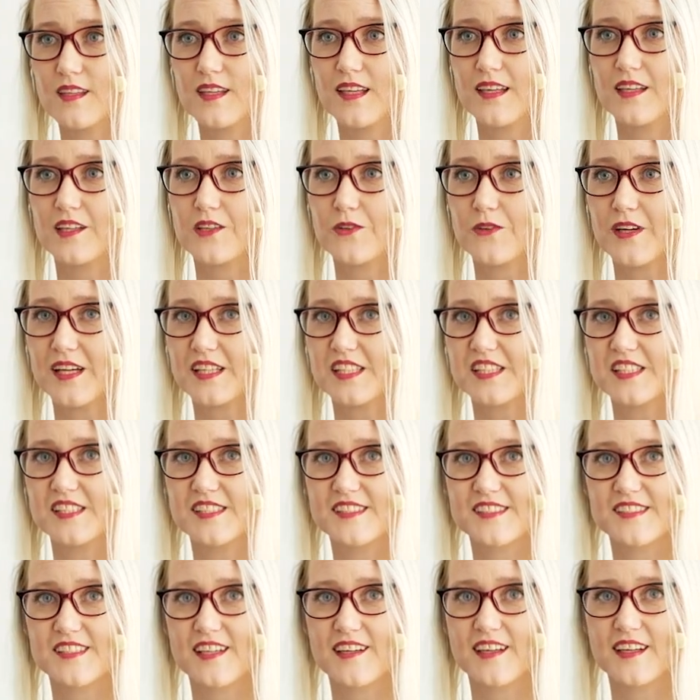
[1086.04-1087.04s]
interaction
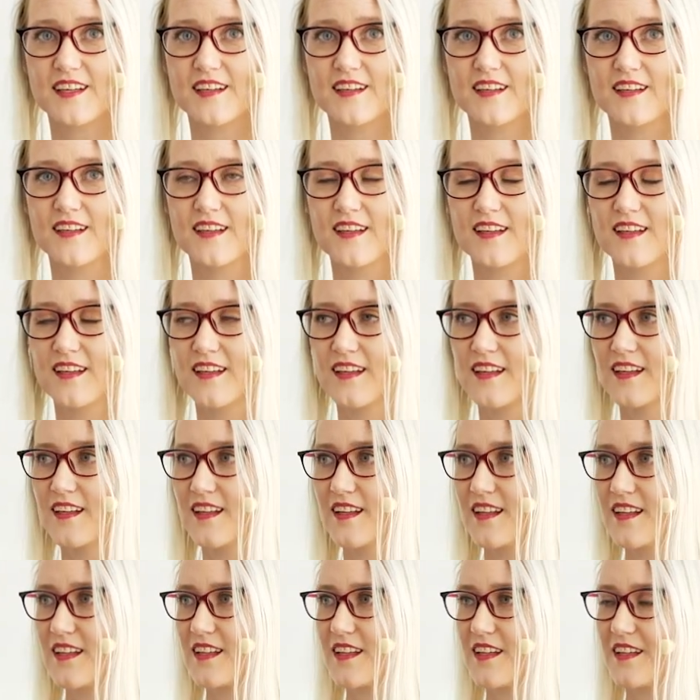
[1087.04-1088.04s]
design.
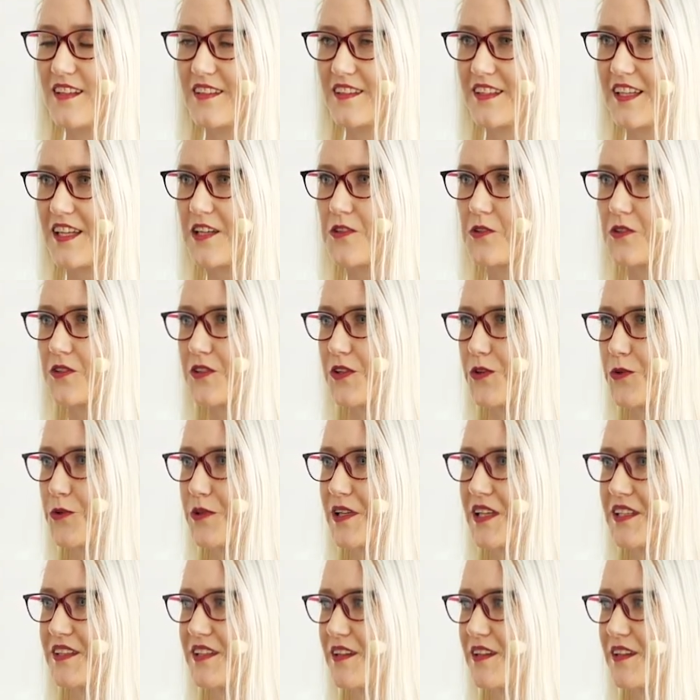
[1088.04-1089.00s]
They all know that